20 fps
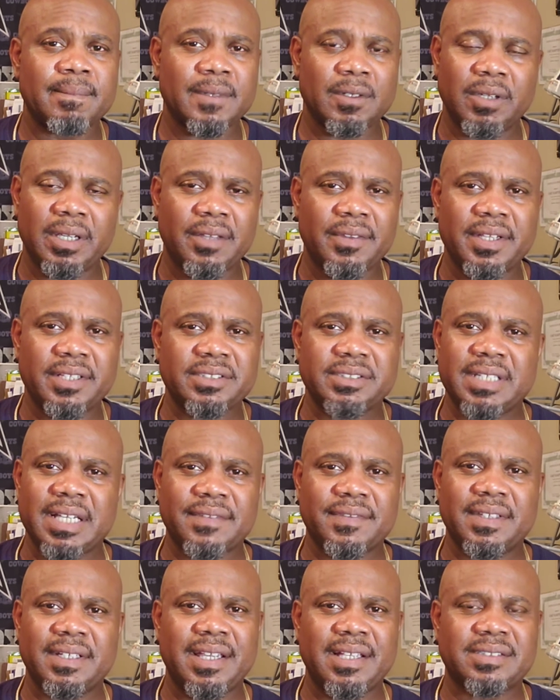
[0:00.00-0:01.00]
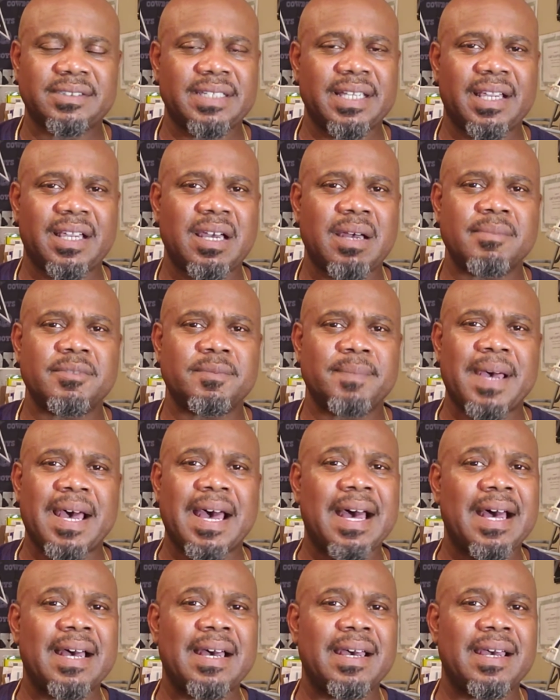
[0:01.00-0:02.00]
Well, there's nothing else that comes
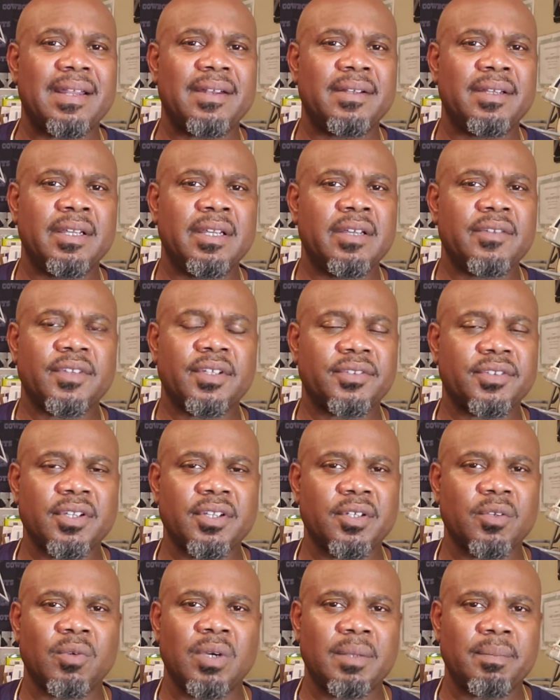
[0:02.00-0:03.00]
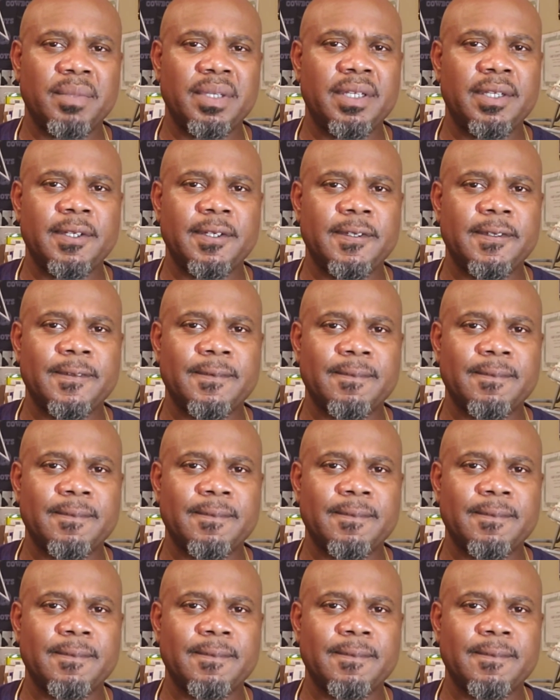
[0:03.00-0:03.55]
behind the $31 million.